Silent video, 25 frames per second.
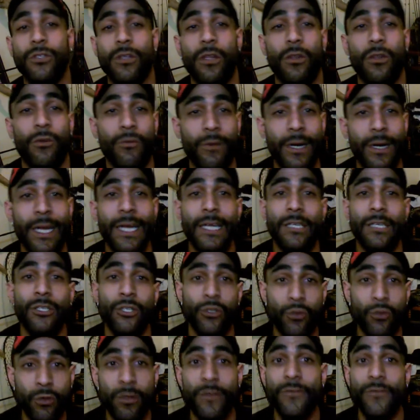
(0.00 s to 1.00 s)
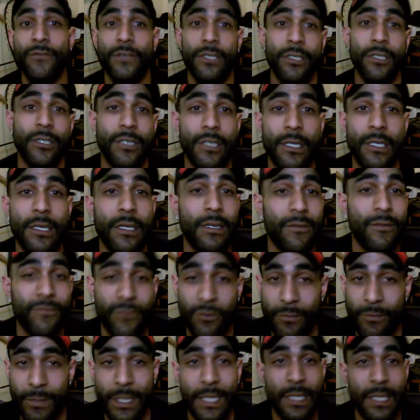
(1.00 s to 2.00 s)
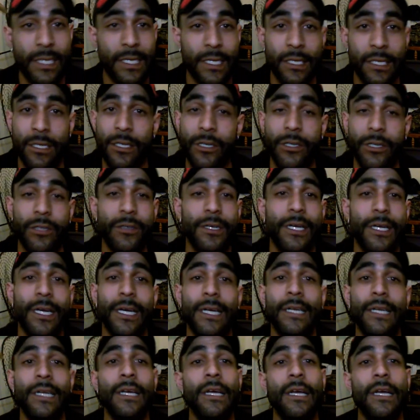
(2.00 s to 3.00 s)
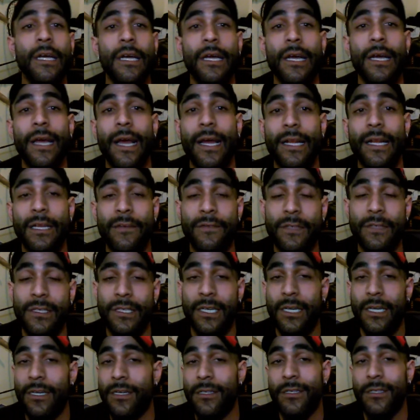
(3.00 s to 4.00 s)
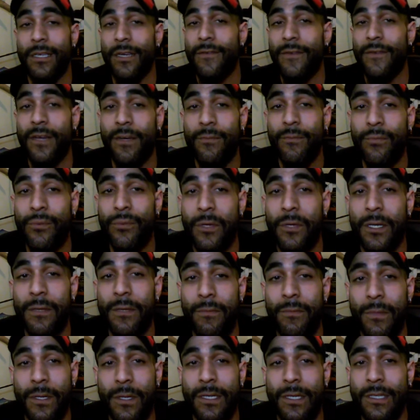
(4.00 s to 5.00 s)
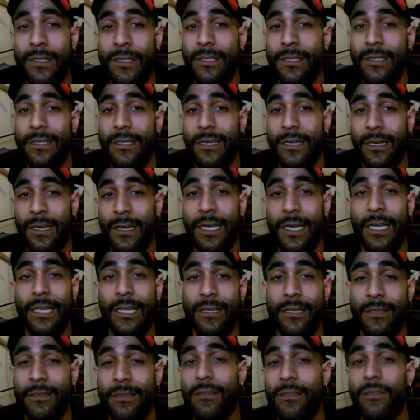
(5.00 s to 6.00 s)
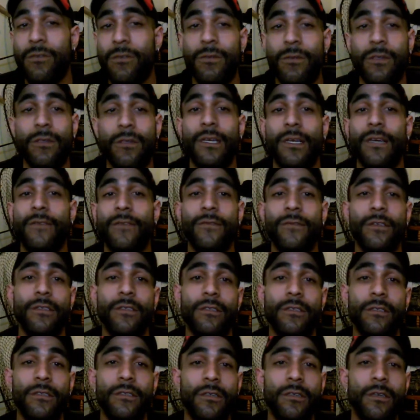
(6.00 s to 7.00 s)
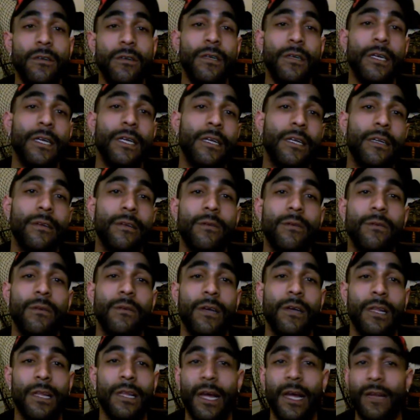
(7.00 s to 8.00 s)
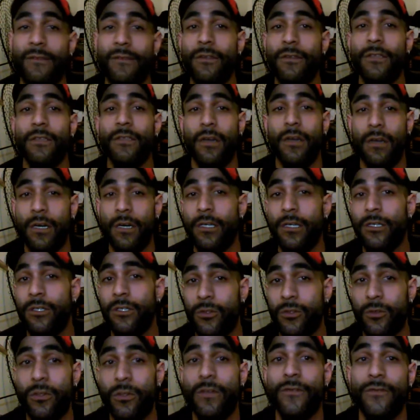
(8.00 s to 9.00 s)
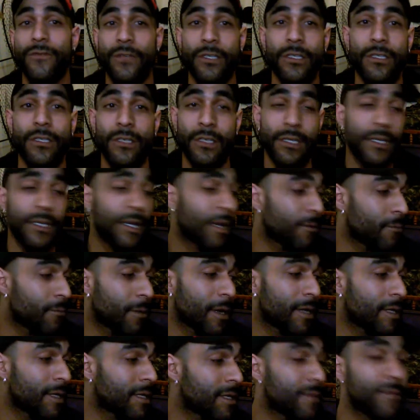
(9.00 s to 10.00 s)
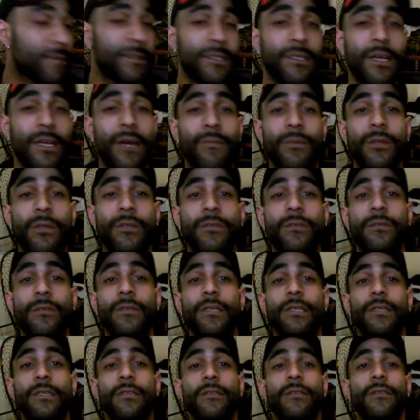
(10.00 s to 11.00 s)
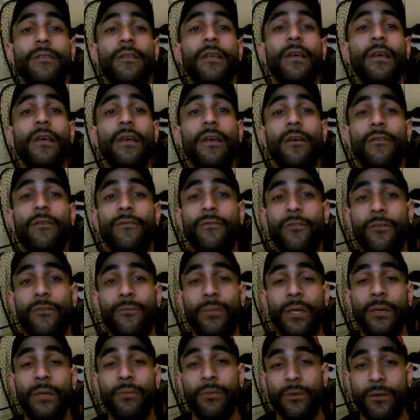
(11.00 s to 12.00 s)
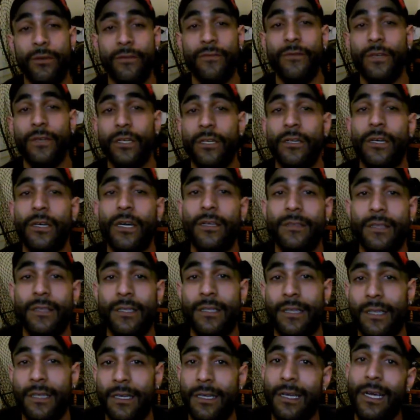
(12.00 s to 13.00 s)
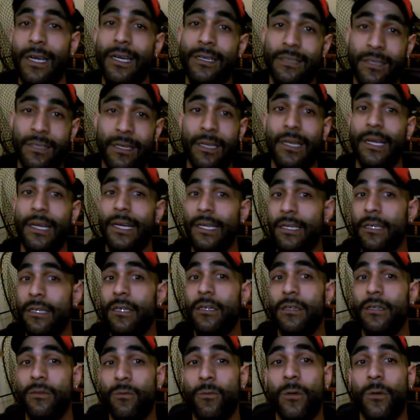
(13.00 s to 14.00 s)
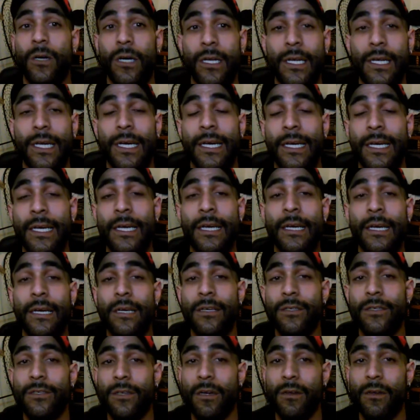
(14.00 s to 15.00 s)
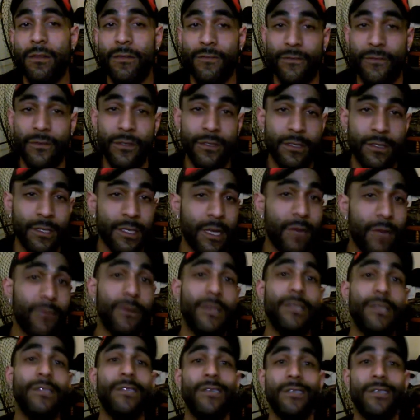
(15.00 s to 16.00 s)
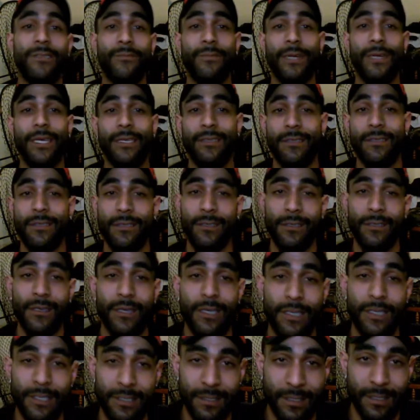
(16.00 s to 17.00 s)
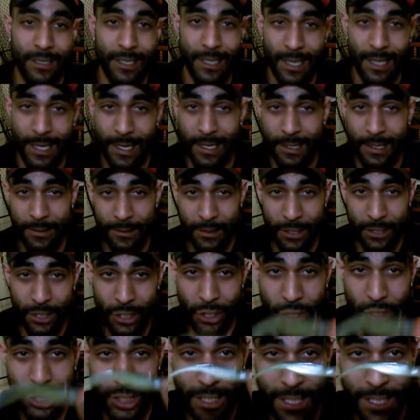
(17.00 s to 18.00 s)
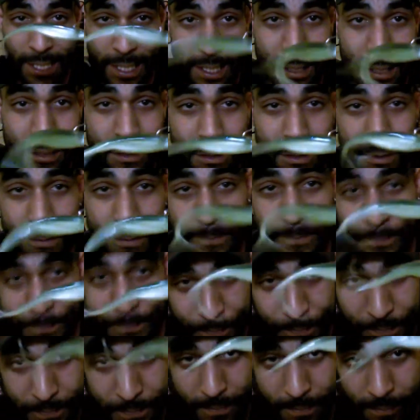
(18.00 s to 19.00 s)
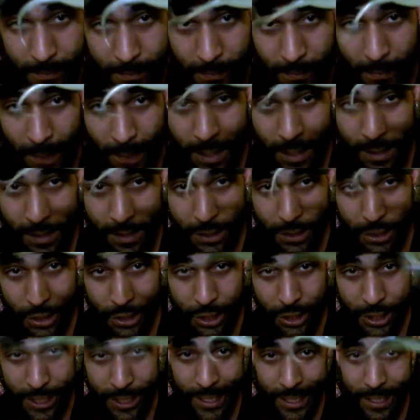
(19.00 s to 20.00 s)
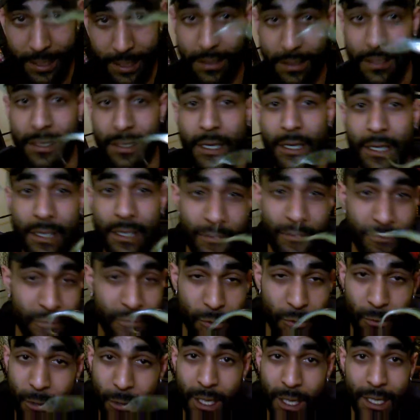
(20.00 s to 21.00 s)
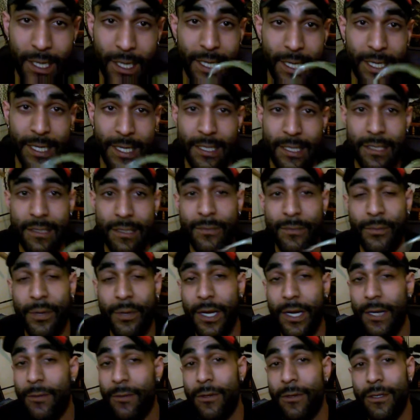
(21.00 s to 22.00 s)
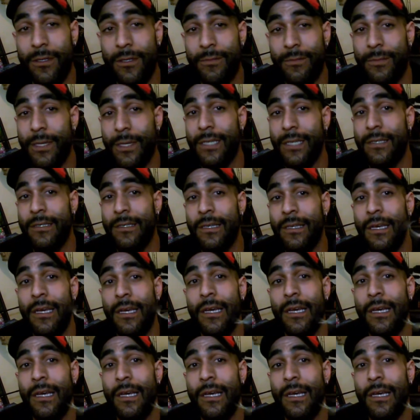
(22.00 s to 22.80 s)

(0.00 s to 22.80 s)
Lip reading: Lorraine shore fishing, Vermilion, Huron, any of these areas, Avon Point, because again, this is the Real Life Fishing Show, and a lot of us are shore fishing, and I want to give these opportunities and for people to figure out that they could actually land a good walleye. So the first thing I want to touch basis on is, again, jigs. Jigs for walleye is probably one of the best